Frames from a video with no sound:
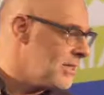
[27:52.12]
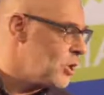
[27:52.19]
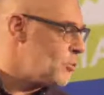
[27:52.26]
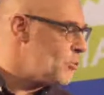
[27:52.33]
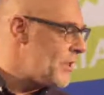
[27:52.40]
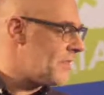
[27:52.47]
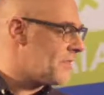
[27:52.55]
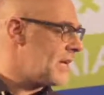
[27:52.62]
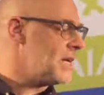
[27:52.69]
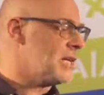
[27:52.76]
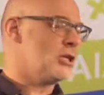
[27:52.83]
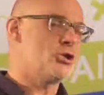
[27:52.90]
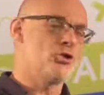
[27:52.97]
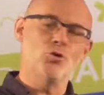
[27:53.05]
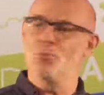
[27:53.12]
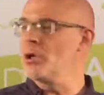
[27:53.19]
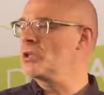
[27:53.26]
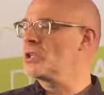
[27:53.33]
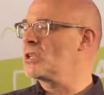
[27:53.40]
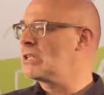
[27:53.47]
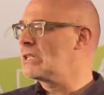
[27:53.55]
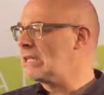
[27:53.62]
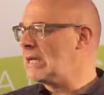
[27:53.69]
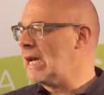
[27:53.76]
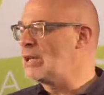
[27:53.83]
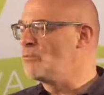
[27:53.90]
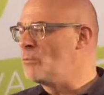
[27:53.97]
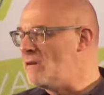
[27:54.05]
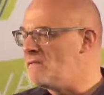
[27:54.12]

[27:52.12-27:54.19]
We think too much and we